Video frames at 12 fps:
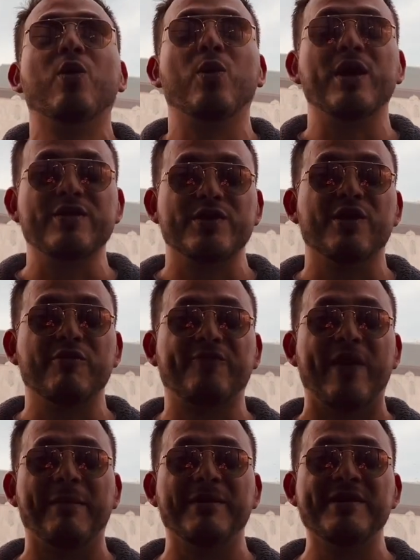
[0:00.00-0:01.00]
with your
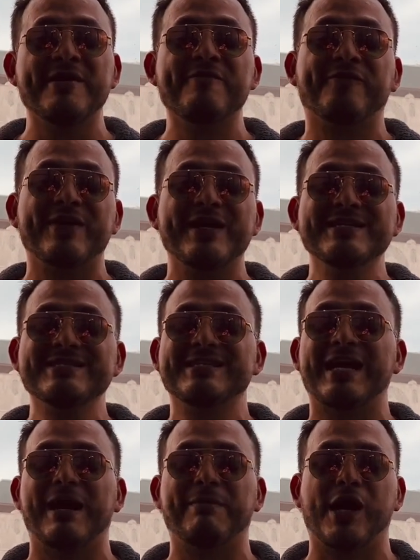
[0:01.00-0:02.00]
family and friends.
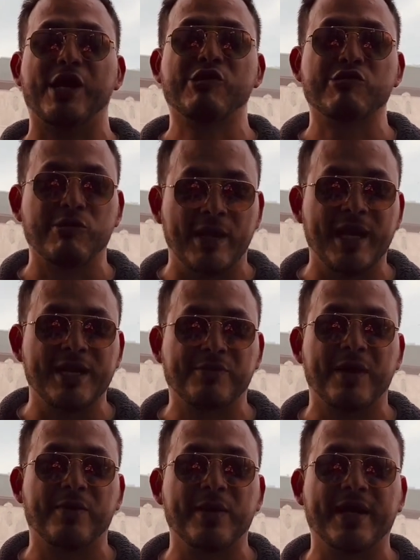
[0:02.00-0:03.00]
Have a great,
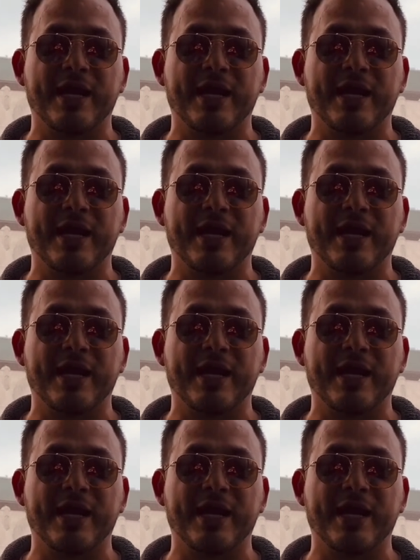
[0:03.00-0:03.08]
great week.